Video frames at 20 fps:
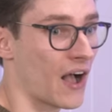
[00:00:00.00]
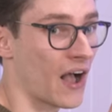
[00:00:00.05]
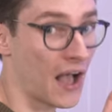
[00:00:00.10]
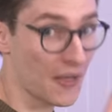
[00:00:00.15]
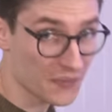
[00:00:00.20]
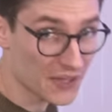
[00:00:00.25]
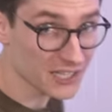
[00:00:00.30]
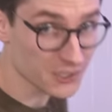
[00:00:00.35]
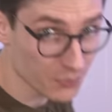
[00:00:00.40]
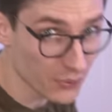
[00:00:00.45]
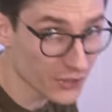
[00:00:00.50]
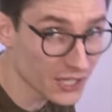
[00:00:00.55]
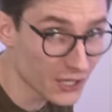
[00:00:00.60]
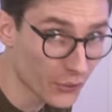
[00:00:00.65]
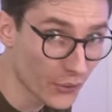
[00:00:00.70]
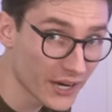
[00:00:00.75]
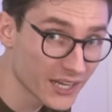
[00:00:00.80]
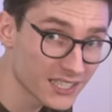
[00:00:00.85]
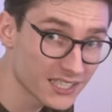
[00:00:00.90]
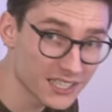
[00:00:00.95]
And that's pretty
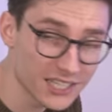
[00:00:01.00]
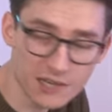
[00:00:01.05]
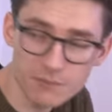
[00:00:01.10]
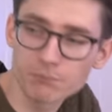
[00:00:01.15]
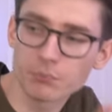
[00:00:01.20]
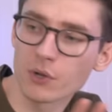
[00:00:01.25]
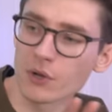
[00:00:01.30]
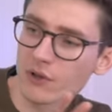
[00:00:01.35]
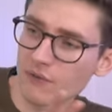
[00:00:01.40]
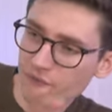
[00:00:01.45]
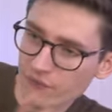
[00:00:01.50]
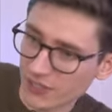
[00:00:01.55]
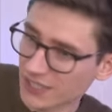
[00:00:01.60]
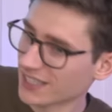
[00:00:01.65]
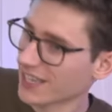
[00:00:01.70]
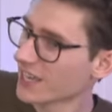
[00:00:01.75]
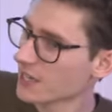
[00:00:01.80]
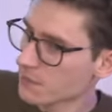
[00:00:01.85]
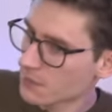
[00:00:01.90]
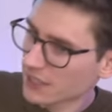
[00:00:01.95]
crazy, but for
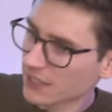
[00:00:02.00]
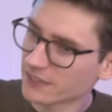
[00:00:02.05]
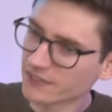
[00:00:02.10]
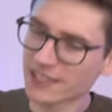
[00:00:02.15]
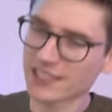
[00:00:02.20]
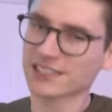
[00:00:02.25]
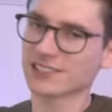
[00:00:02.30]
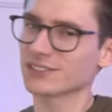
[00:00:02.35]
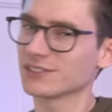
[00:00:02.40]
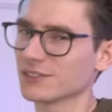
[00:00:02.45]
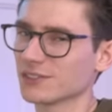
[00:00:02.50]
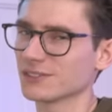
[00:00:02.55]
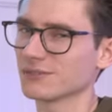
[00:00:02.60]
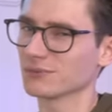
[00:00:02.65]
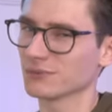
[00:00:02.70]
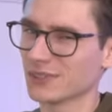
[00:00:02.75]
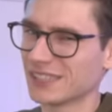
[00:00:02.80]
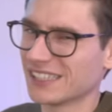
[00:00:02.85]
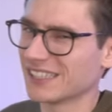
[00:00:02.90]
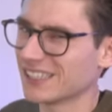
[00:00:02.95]
gaming, that's not
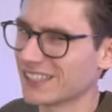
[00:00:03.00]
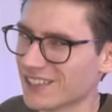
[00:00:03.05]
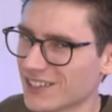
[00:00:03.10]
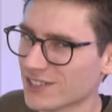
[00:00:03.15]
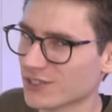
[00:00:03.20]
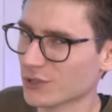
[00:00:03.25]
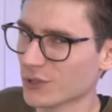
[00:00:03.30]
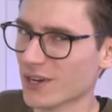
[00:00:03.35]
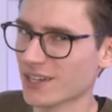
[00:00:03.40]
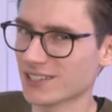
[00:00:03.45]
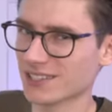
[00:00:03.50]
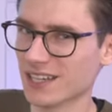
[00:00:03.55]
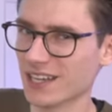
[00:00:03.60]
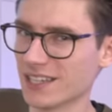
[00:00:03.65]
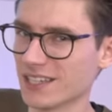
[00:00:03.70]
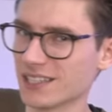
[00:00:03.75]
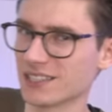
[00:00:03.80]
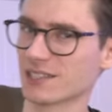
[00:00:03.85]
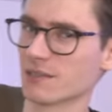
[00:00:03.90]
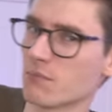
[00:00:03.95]
really gonna translate
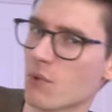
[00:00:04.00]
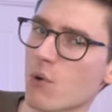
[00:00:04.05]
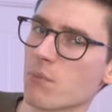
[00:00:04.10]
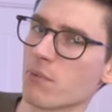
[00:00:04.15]
into more